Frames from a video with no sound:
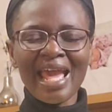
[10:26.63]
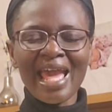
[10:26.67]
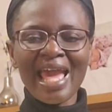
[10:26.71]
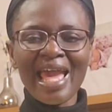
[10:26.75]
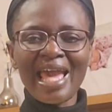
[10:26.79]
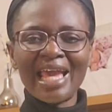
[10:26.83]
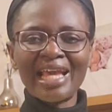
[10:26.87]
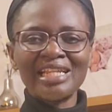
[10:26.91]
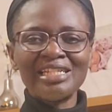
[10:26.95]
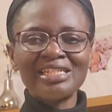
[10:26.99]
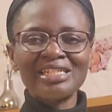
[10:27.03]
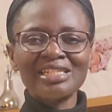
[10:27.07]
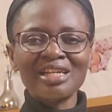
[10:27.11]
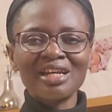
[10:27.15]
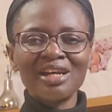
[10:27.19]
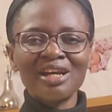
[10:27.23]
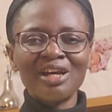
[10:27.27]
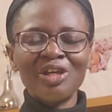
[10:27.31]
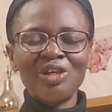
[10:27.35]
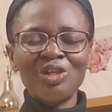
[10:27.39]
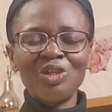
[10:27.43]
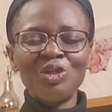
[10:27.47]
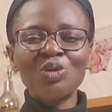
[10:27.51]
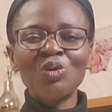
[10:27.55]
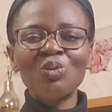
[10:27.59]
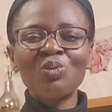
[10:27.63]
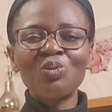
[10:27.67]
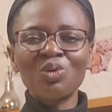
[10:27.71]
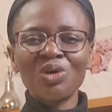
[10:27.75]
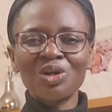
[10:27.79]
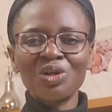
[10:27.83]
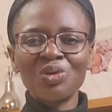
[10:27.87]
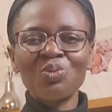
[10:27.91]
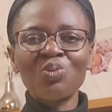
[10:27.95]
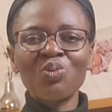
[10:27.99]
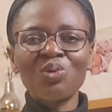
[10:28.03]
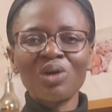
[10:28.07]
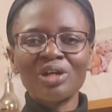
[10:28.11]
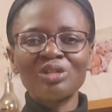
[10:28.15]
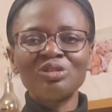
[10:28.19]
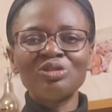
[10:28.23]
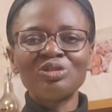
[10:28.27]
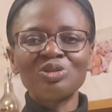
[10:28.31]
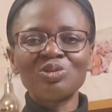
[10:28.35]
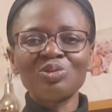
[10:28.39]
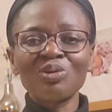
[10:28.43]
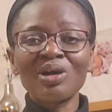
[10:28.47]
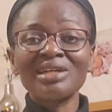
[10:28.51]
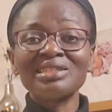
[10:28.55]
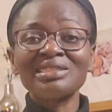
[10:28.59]
And you would want
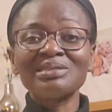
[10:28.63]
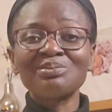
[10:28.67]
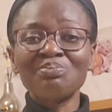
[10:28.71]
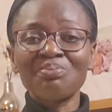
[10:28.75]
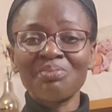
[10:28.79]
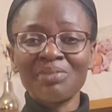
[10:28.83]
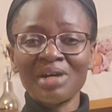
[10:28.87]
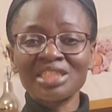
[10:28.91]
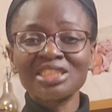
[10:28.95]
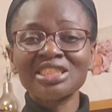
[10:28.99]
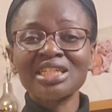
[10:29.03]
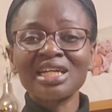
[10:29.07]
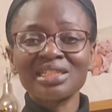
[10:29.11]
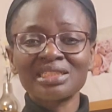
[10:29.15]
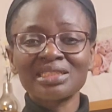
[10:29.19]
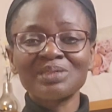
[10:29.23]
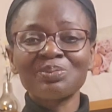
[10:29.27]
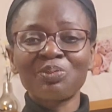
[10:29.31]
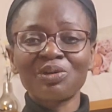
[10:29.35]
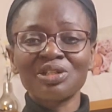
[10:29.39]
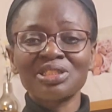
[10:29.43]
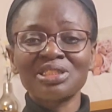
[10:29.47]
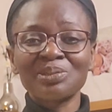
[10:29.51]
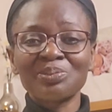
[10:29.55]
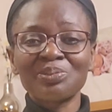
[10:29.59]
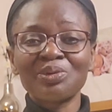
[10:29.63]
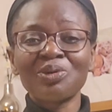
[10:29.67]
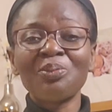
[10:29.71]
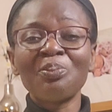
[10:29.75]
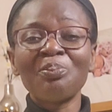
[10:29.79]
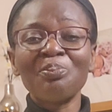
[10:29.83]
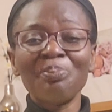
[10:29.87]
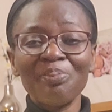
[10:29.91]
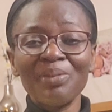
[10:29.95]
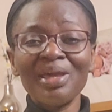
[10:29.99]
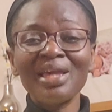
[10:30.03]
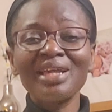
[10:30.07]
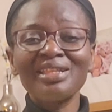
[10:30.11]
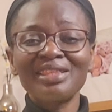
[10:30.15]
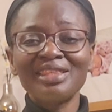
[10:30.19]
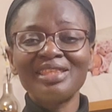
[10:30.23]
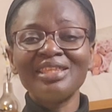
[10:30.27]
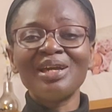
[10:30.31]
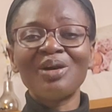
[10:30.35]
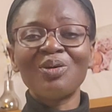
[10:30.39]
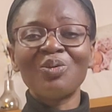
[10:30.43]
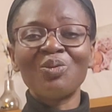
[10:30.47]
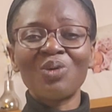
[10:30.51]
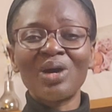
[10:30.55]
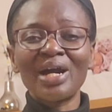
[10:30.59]
to, as much as possible, make
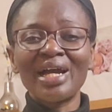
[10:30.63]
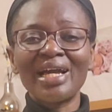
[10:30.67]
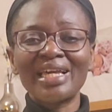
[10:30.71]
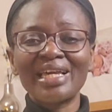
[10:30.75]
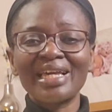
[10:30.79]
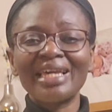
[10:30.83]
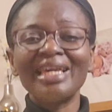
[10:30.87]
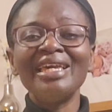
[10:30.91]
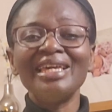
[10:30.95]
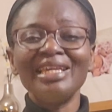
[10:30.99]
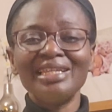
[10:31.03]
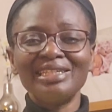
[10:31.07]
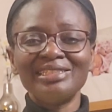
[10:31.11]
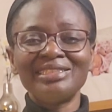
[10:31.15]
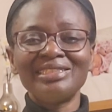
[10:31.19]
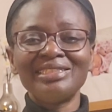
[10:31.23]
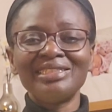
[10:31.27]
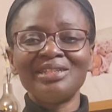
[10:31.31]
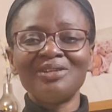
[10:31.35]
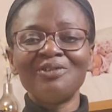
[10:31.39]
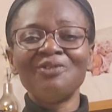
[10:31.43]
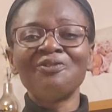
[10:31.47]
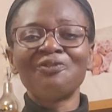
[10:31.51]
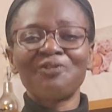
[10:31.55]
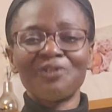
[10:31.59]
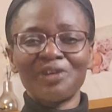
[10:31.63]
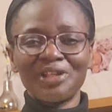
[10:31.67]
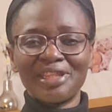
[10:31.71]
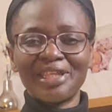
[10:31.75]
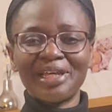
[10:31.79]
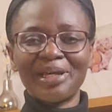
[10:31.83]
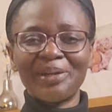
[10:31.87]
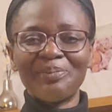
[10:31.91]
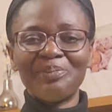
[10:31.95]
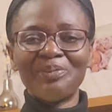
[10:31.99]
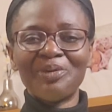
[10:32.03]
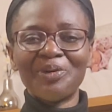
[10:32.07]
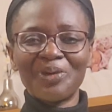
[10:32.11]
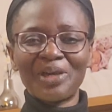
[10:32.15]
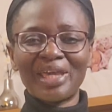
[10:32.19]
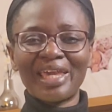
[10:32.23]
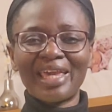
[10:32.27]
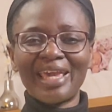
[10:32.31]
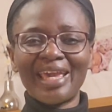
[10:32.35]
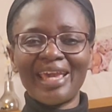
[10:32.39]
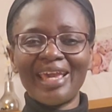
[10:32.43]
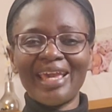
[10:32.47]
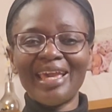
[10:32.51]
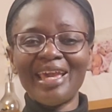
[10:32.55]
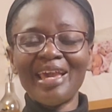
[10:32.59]
their work easy for them,
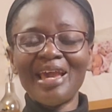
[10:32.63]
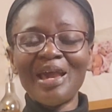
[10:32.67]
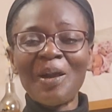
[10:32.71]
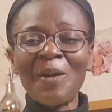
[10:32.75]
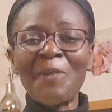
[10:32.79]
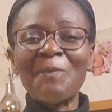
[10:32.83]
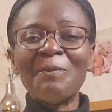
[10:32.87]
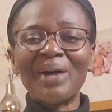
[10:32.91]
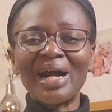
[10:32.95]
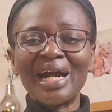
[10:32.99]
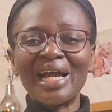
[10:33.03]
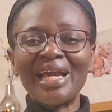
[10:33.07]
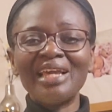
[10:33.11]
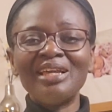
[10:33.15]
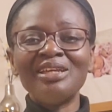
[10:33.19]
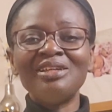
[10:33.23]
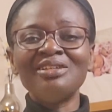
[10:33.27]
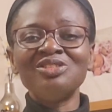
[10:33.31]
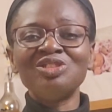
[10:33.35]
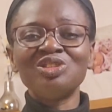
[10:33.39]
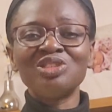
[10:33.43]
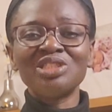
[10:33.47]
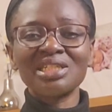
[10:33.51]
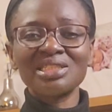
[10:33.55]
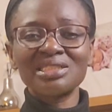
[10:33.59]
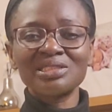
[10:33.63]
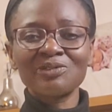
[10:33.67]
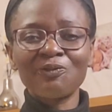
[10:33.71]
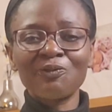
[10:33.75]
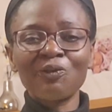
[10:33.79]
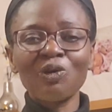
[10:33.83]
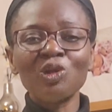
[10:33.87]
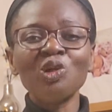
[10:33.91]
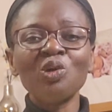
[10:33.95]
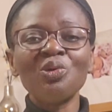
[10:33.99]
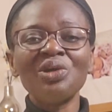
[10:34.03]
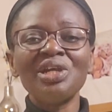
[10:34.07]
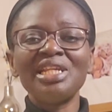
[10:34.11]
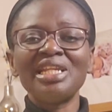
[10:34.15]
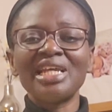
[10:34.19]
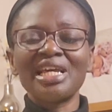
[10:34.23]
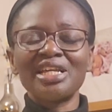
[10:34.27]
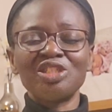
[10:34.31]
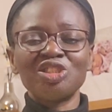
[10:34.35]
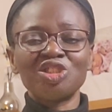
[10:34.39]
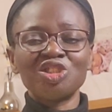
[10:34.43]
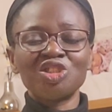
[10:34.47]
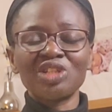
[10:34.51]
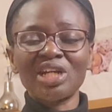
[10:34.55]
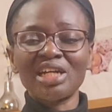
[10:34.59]
okay, by just following the
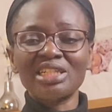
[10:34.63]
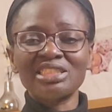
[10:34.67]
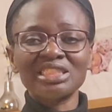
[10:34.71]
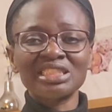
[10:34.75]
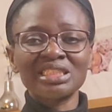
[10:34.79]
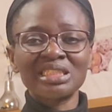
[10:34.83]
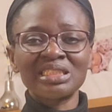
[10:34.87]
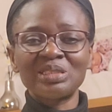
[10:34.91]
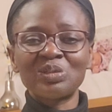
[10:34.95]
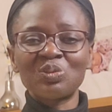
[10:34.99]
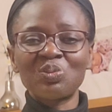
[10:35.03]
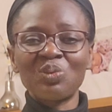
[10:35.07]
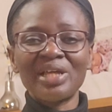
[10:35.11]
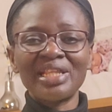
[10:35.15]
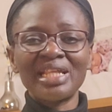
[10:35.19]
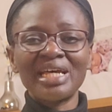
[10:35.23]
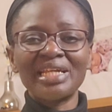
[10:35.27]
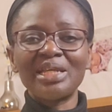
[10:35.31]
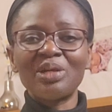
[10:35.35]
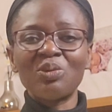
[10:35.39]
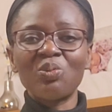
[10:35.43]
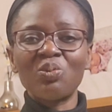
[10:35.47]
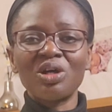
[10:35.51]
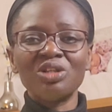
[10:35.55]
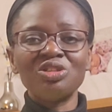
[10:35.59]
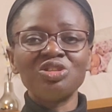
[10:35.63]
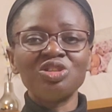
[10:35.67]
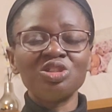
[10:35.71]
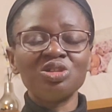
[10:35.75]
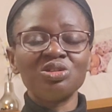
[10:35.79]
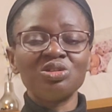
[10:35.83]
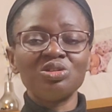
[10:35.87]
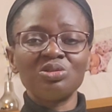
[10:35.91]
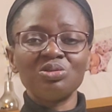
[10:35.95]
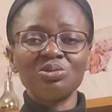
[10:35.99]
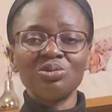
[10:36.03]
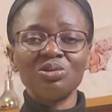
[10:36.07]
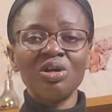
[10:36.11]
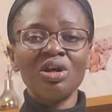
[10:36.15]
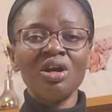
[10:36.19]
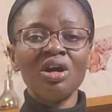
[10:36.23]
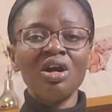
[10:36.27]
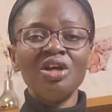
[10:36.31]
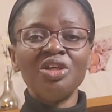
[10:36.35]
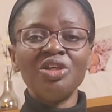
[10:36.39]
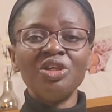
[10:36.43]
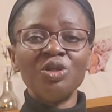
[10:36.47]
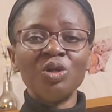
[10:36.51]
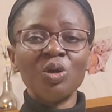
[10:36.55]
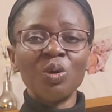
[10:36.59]
instructions, whether they want you to,
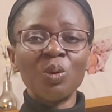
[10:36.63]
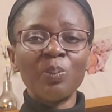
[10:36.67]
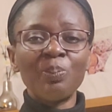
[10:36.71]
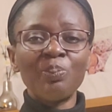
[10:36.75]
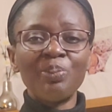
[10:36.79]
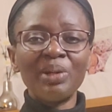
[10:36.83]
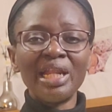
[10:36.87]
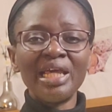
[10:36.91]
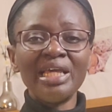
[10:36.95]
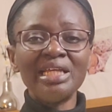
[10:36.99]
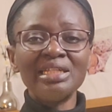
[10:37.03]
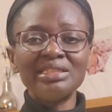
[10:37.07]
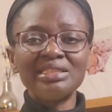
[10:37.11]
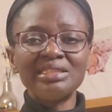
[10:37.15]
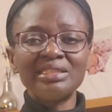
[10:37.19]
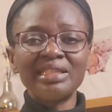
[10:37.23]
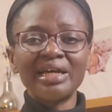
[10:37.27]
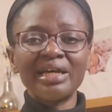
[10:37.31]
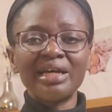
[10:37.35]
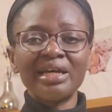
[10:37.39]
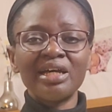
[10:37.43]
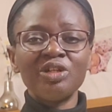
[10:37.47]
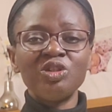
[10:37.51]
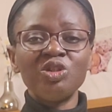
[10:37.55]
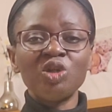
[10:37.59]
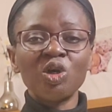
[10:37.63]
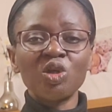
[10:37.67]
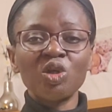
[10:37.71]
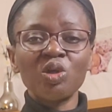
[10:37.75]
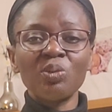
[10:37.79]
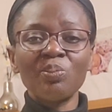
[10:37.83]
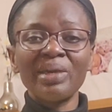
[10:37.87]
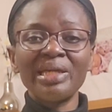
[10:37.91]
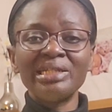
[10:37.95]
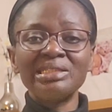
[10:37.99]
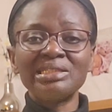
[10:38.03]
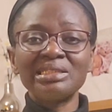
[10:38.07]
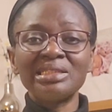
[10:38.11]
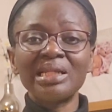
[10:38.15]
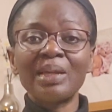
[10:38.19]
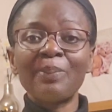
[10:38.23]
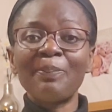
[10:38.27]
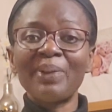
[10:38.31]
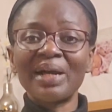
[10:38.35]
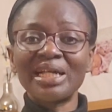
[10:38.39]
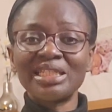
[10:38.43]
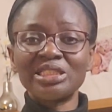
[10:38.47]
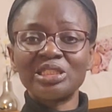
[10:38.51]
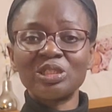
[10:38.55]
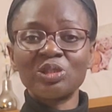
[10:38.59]
you know, place the document in a
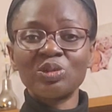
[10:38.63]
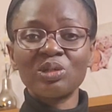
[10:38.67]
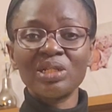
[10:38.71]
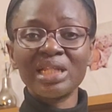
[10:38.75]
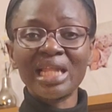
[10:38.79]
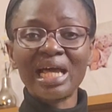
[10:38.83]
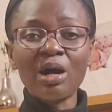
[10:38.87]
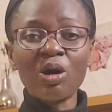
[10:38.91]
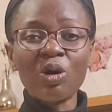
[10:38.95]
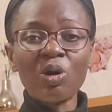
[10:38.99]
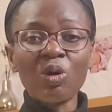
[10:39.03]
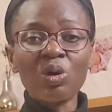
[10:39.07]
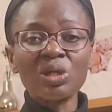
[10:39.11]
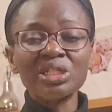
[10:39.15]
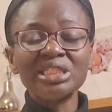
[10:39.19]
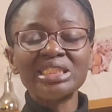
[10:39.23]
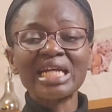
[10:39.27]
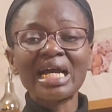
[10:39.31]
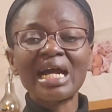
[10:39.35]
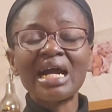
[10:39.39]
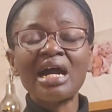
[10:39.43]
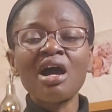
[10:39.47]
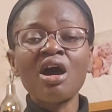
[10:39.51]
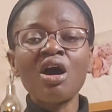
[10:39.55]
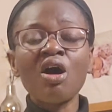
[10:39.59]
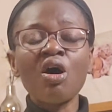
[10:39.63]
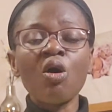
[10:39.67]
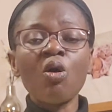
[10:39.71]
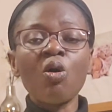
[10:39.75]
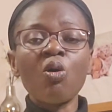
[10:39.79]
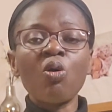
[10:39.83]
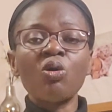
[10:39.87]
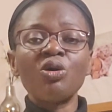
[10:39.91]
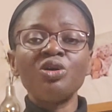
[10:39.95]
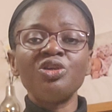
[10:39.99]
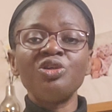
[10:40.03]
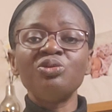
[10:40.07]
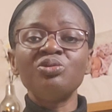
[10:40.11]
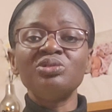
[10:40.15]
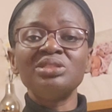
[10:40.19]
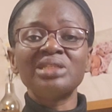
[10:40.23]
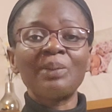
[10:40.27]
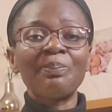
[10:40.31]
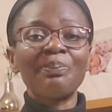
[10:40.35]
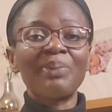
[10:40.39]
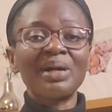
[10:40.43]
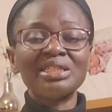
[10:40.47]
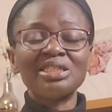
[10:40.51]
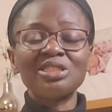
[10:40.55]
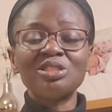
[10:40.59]
particular order, or use a
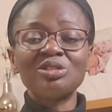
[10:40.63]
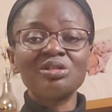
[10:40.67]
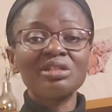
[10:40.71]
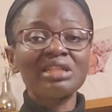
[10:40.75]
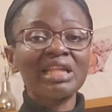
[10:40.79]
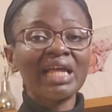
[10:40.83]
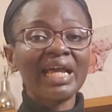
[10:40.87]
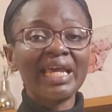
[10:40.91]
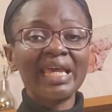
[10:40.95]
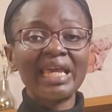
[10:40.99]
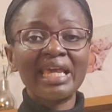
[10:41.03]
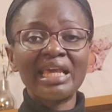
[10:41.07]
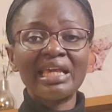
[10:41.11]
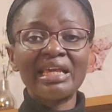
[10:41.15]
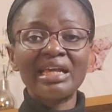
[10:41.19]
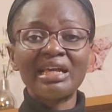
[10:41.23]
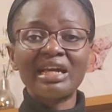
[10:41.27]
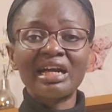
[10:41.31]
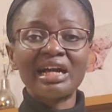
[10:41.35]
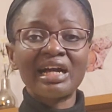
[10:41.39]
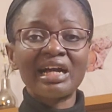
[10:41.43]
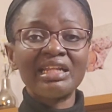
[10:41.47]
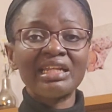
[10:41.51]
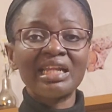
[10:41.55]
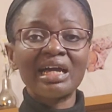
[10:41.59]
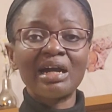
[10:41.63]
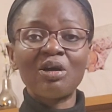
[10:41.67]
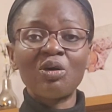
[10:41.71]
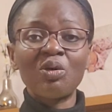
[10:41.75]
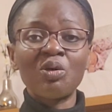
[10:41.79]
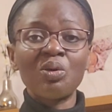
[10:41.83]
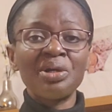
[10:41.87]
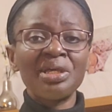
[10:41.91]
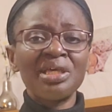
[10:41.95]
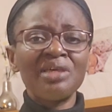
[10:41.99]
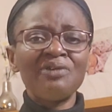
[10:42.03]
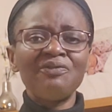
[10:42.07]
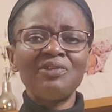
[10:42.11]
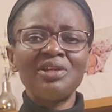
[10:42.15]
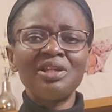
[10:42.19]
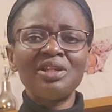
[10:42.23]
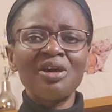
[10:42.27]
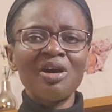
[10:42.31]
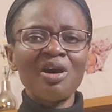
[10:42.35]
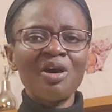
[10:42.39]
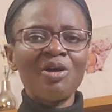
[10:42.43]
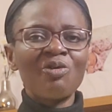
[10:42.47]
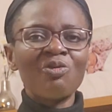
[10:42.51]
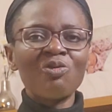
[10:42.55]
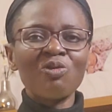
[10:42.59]
particular ink color, or even
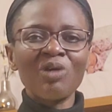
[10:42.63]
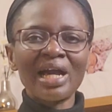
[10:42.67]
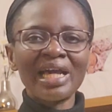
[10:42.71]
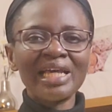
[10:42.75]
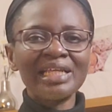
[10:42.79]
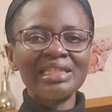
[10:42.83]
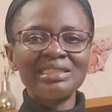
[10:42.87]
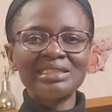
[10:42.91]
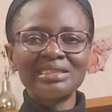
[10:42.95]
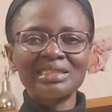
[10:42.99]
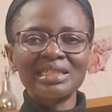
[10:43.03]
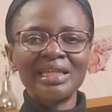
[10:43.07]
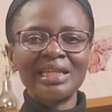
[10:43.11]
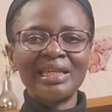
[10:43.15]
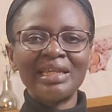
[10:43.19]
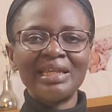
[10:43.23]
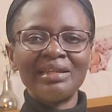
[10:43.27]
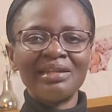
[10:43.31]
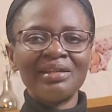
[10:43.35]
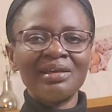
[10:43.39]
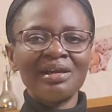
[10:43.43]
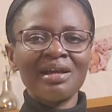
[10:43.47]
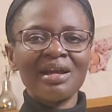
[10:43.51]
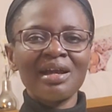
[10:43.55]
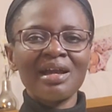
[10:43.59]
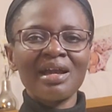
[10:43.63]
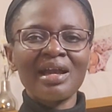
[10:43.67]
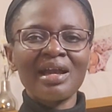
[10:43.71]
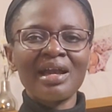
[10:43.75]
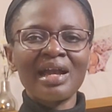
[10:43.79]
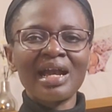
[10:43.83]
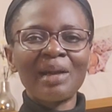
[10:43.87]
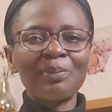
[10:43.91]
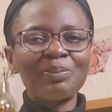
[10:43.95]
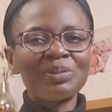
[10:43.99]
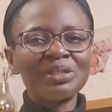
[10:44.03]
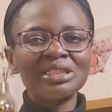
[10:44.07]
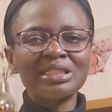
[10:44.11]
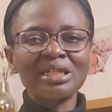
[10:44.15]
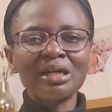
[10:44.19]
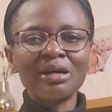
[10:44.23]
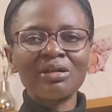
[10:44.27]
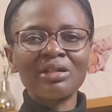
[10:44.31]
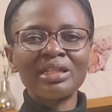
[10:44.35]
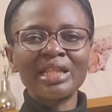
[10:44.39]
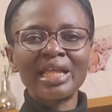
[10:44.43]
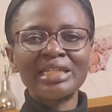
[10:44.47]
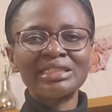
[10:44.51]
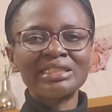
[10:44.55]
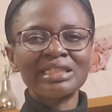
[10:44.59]
write in
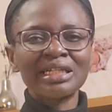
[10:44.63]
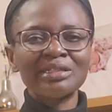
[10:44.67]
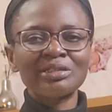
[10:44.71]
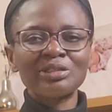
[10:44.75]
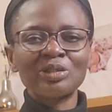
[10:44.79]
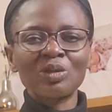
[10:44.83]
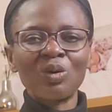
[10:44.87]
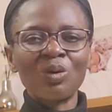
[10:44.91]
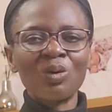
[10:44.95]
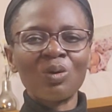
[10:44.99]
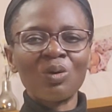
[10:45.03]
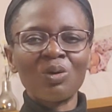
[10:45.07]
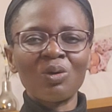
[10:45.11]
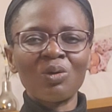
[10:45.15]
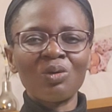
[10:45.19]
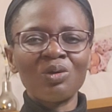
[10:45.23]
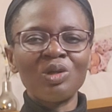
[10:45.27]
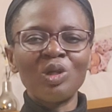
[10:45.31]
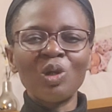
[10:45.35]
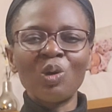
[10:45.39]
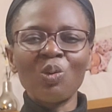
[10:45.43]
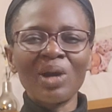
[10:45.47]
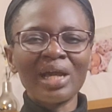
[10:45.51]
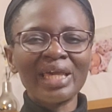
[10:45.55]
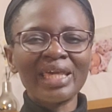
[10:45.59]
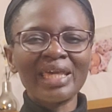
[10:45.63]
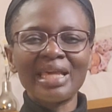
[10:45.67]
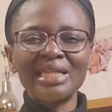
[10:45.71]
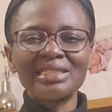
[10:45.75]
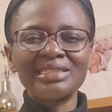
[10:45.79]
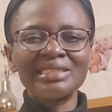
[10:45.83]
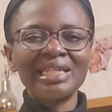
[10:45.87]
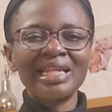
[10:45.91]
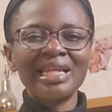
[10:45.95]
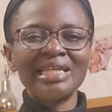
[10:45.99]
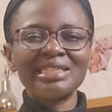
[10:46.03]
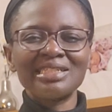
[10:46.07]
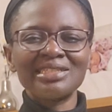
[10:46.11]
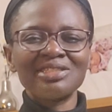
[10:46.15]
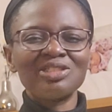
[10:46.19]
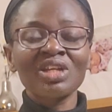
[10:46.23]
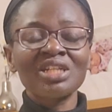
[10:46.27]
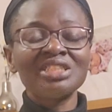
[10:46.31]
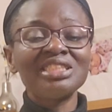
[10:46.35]
capital letters or lowercase letters.